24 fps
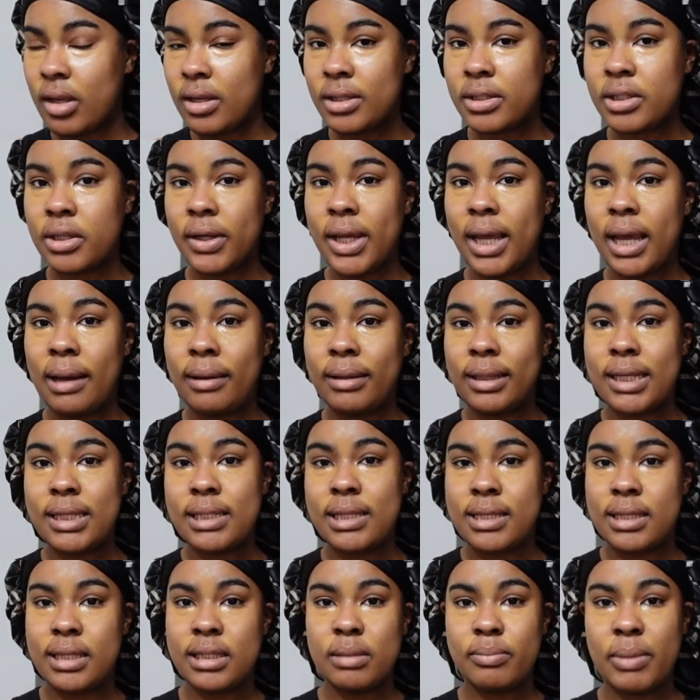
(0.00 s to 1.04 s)
So yeah, this
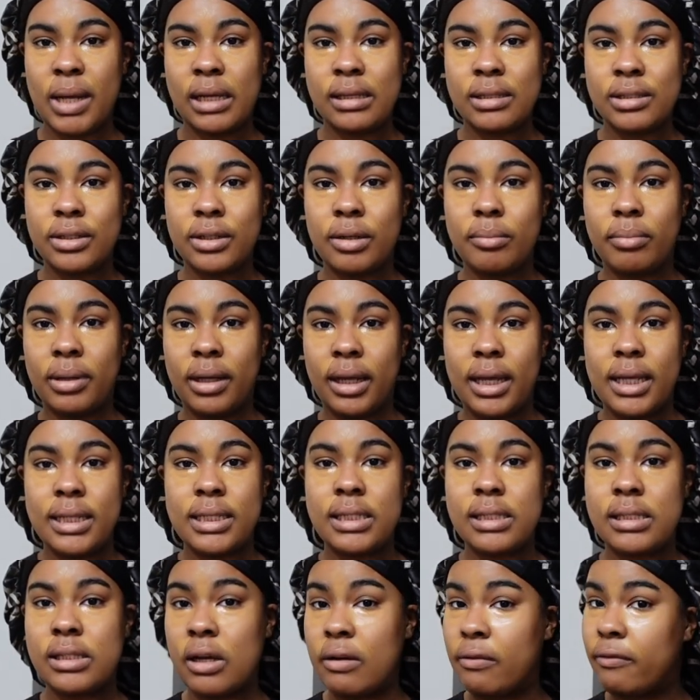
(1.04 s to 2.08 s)
isn't sponsored, but
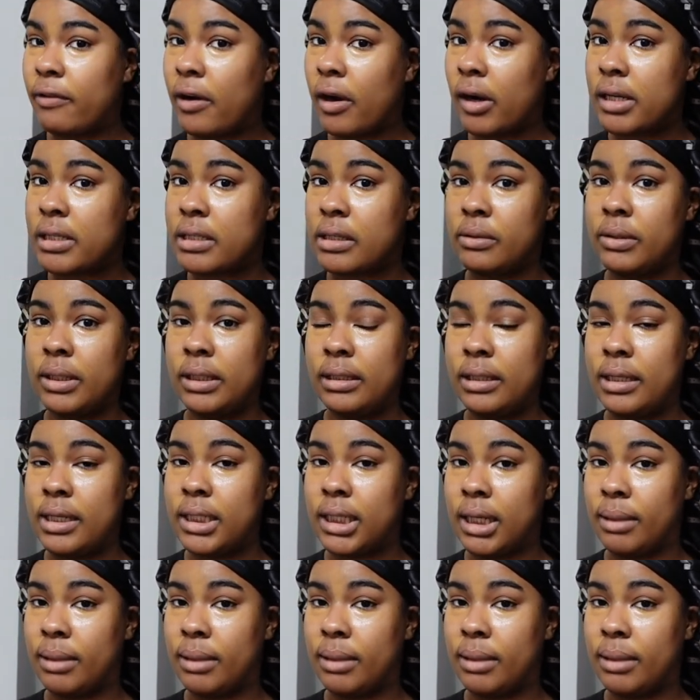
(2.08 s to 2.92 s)
so far so good.